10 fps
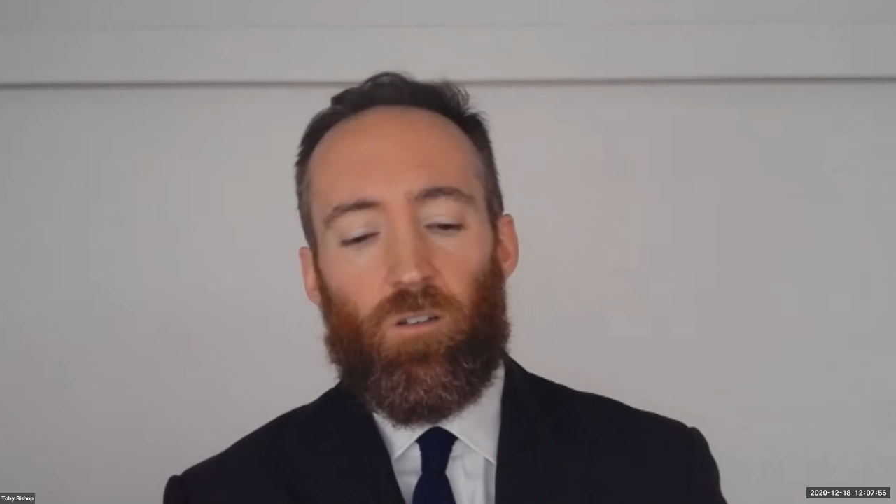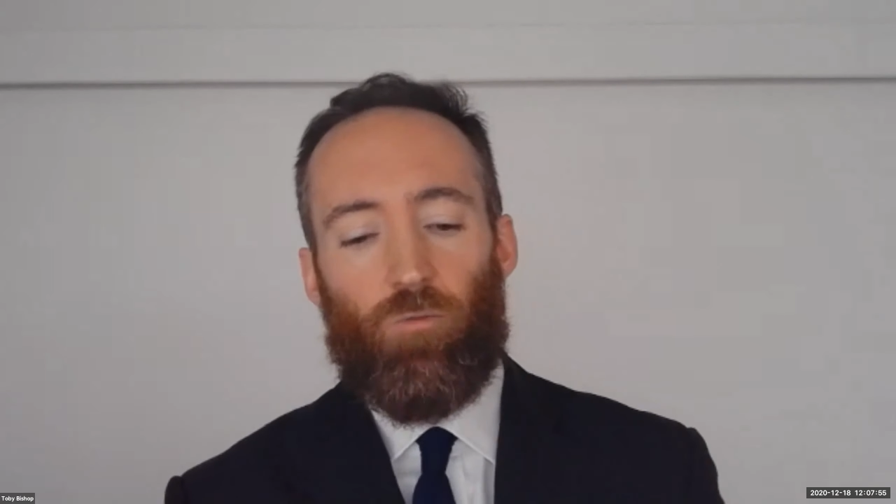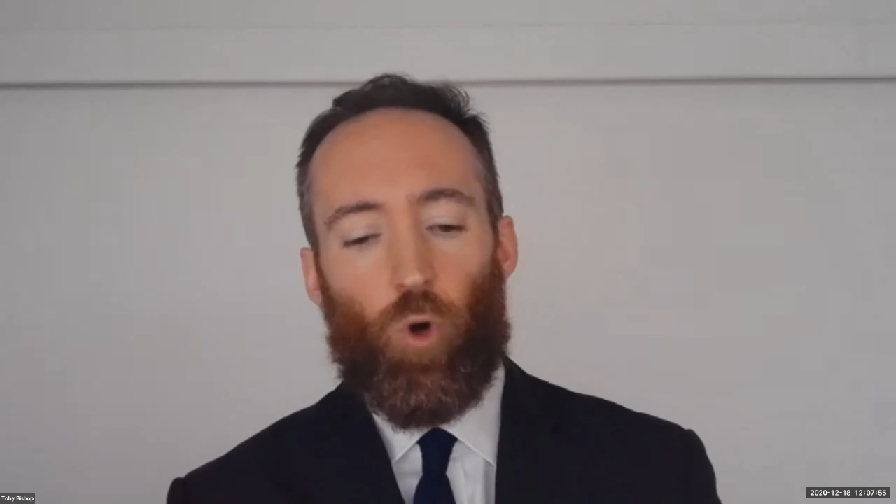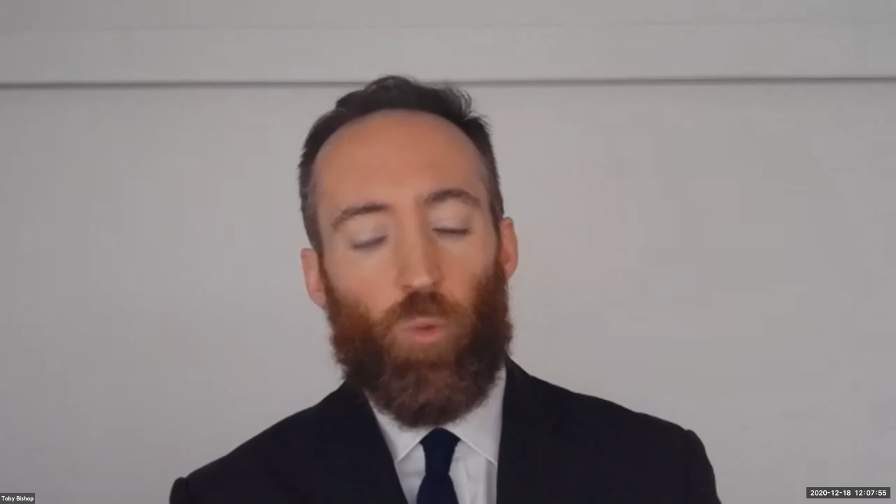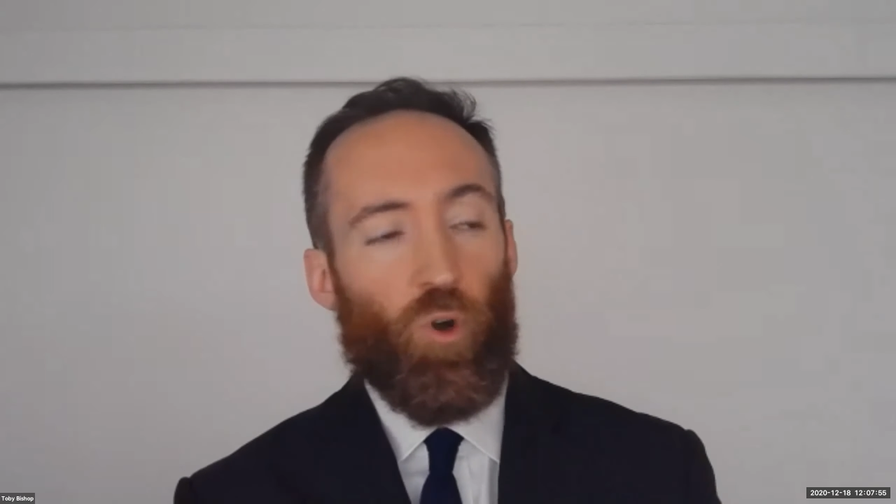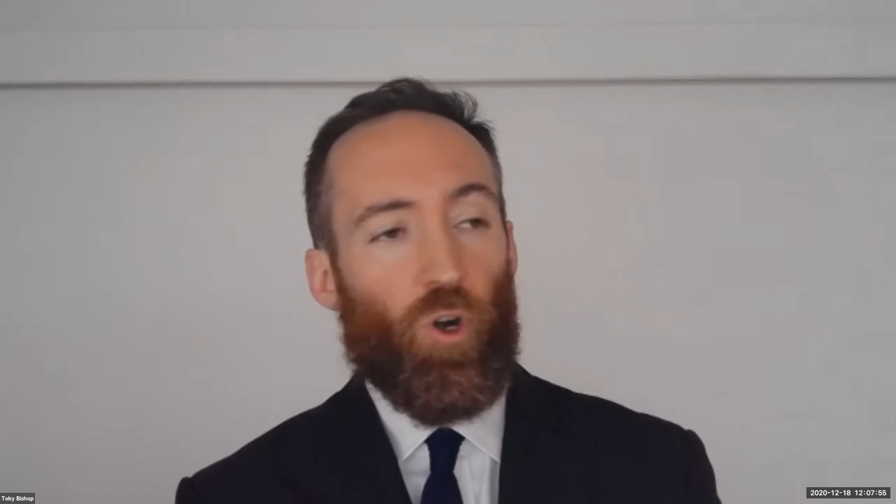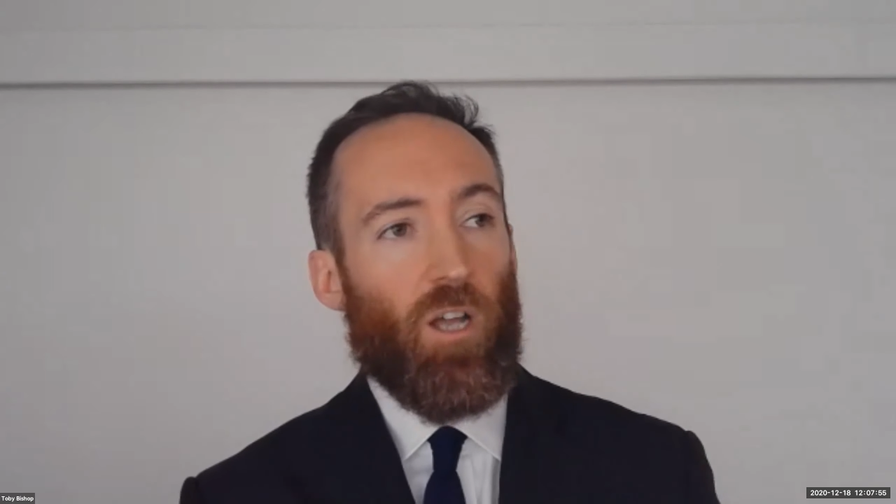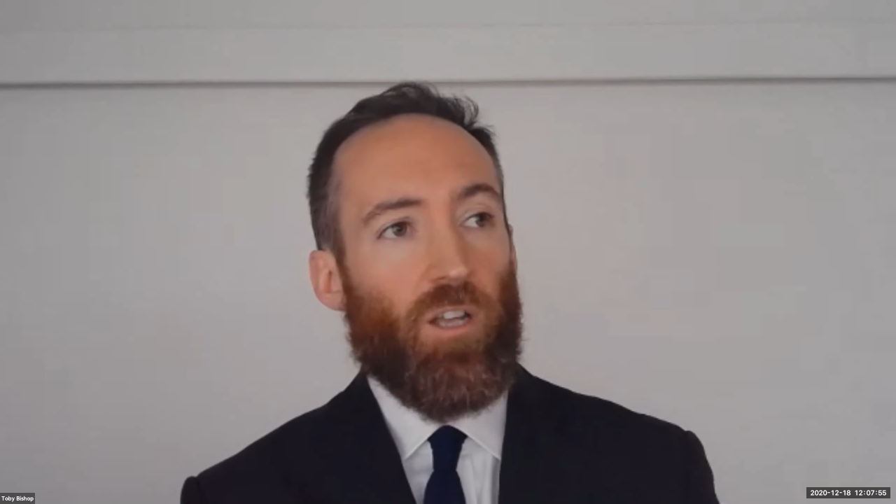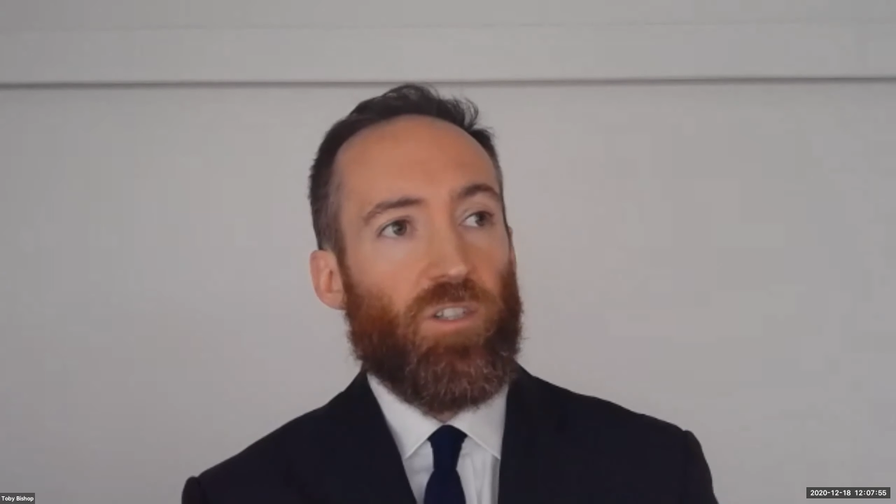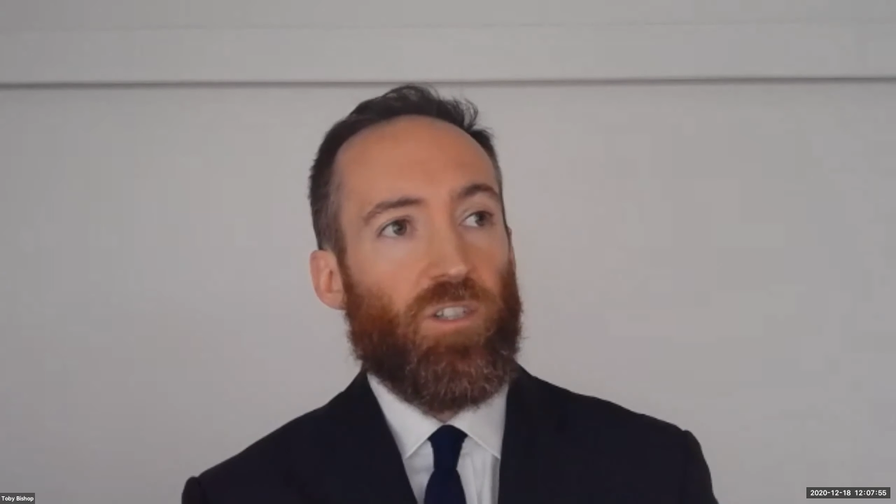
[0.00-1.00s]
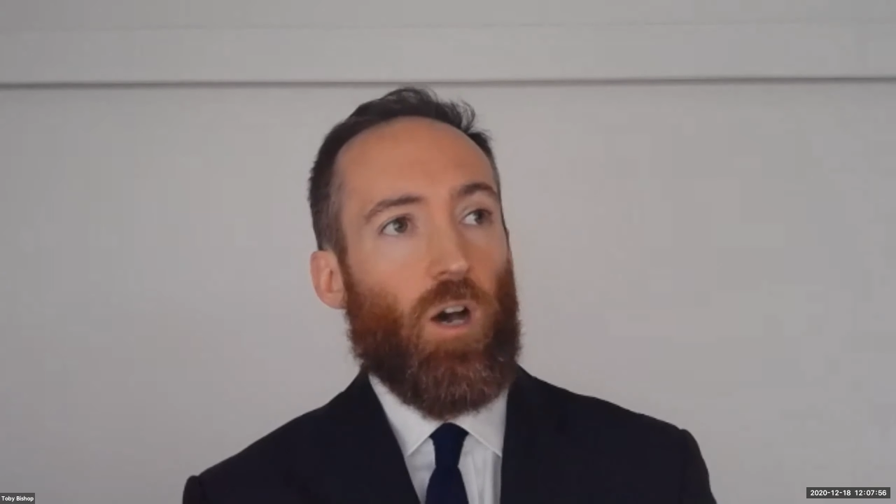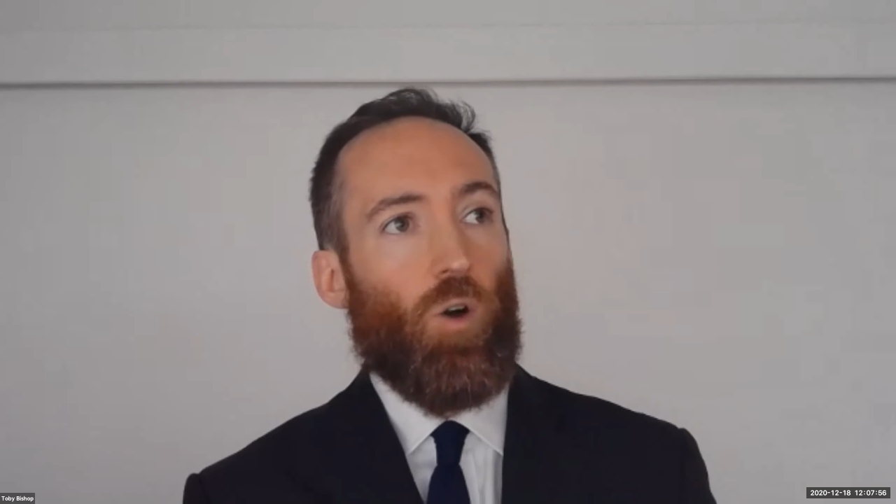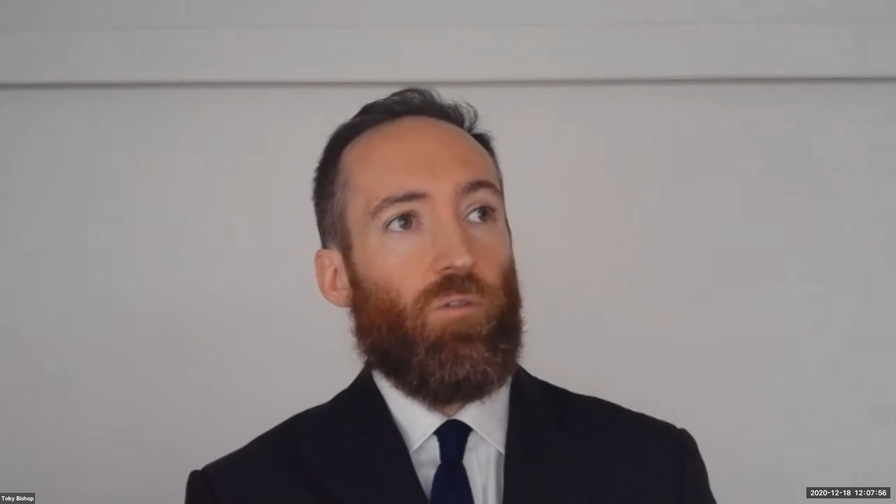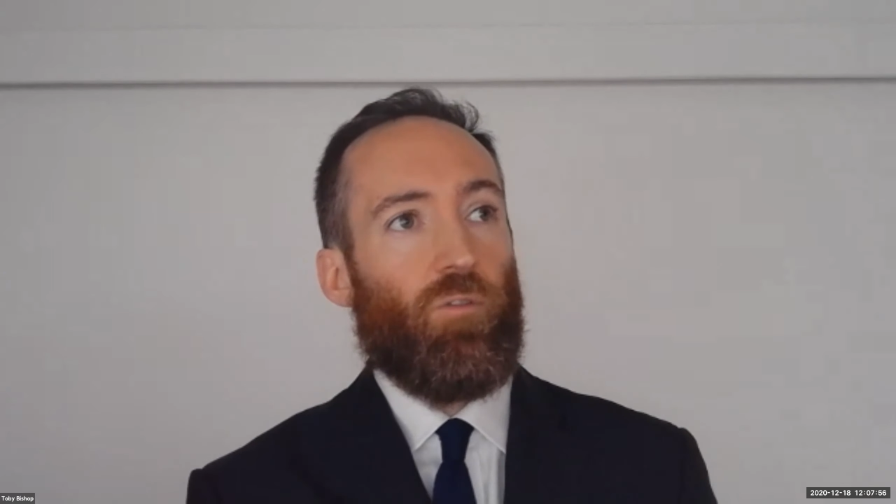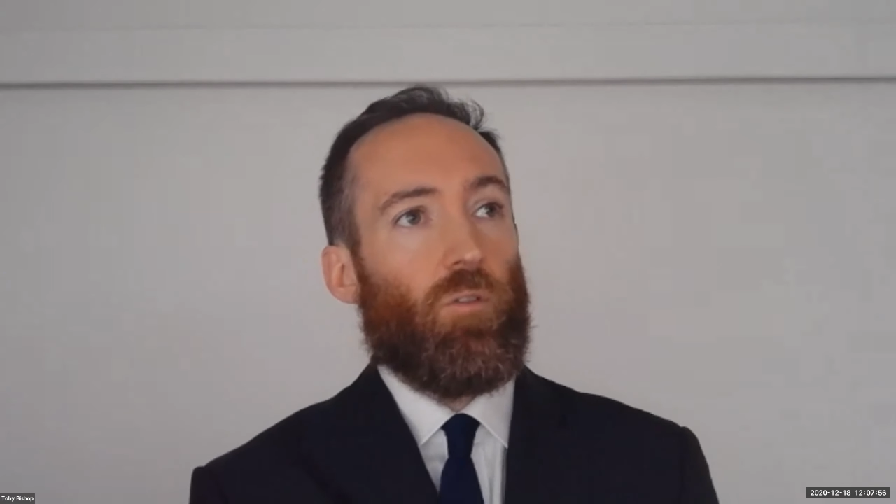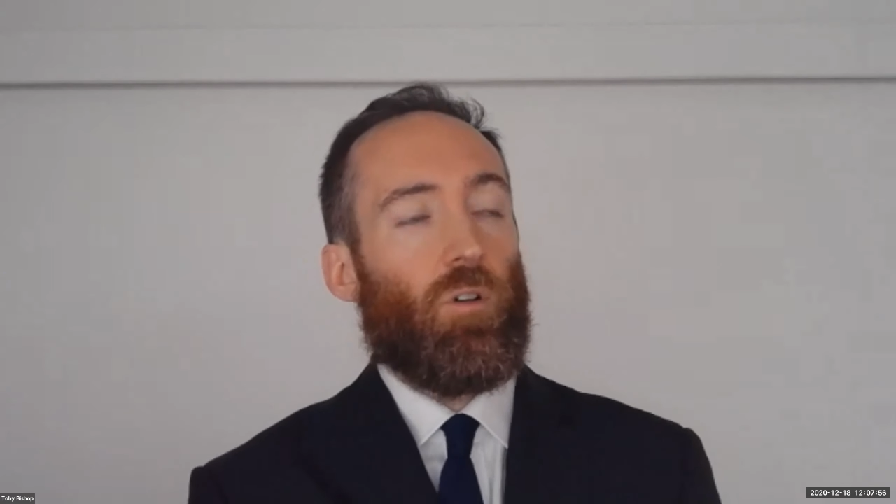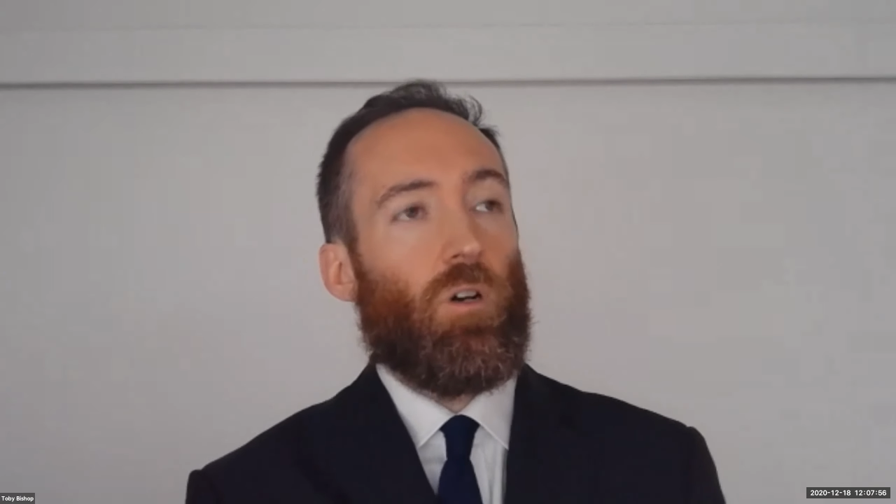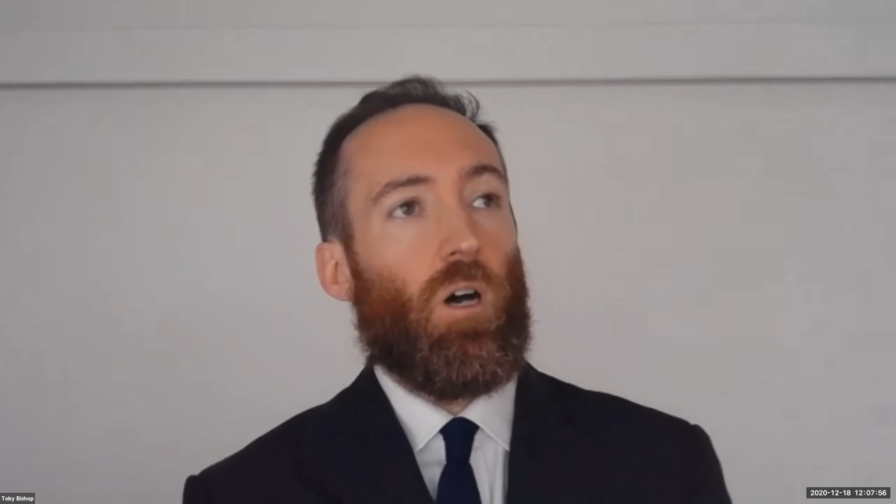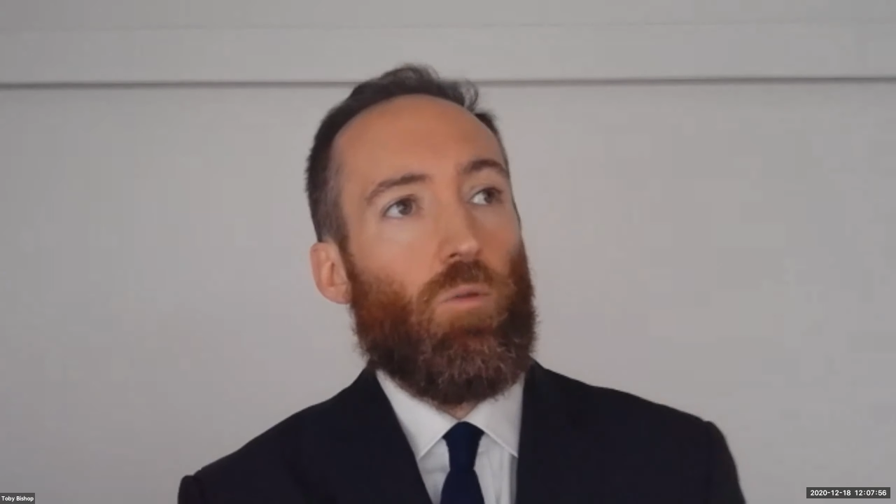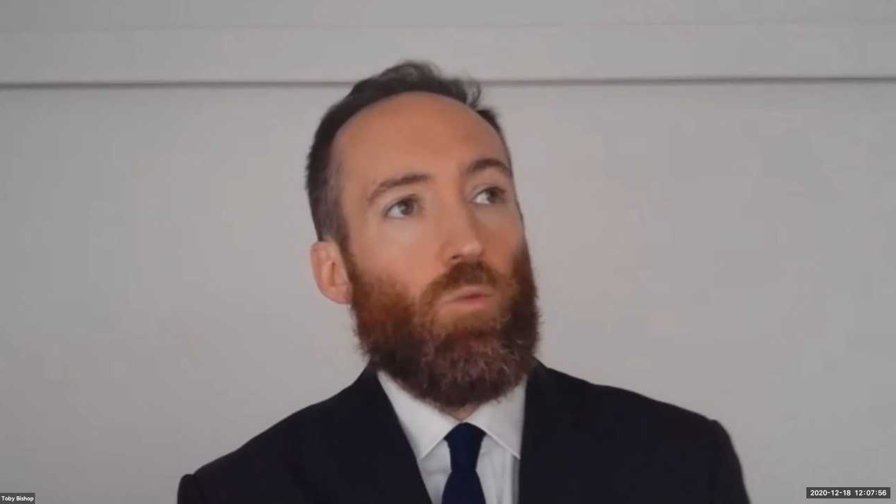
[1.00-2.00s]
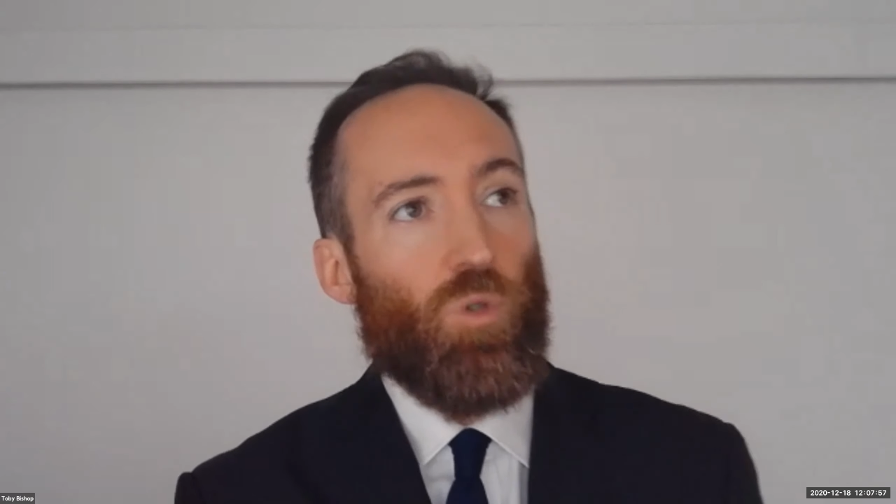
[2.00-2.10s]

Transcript: Royal Brunei itself uh,